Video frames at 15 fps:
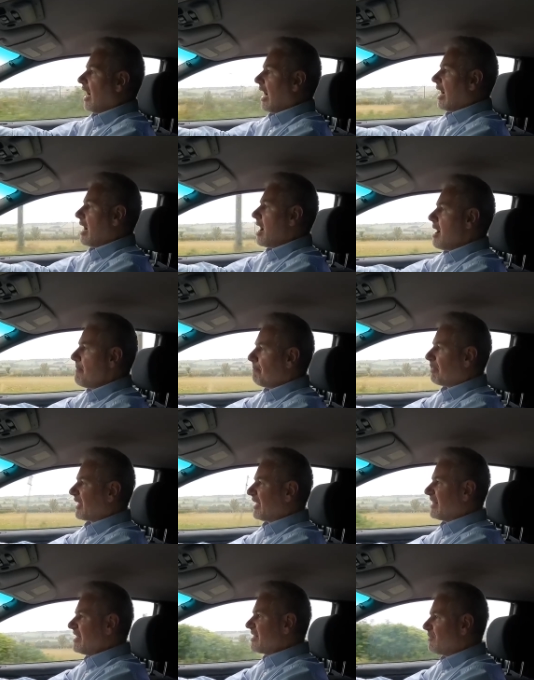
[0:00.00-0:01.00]
um,
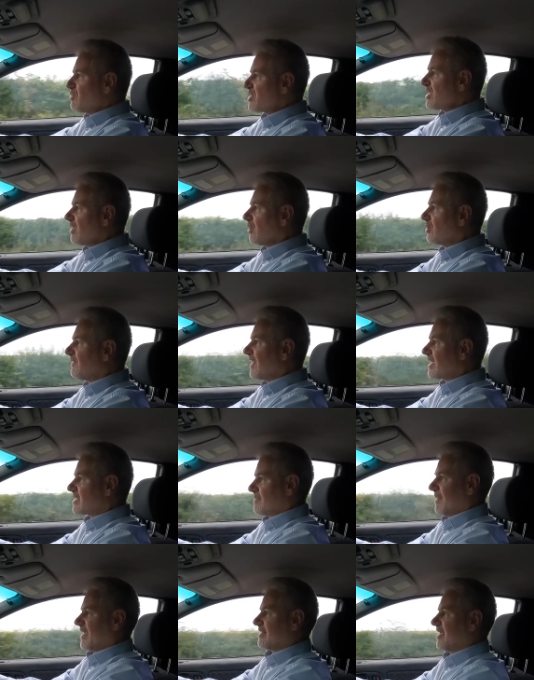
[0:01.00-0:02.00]
but I think there was a lot of
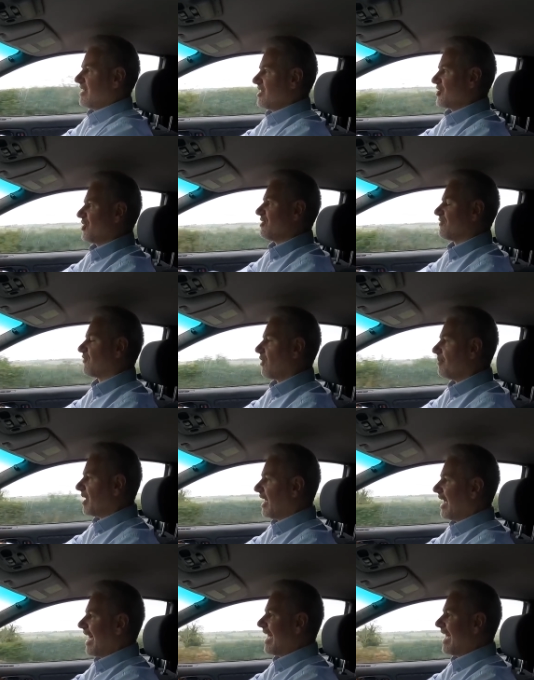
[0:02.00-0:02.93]
expectation from it,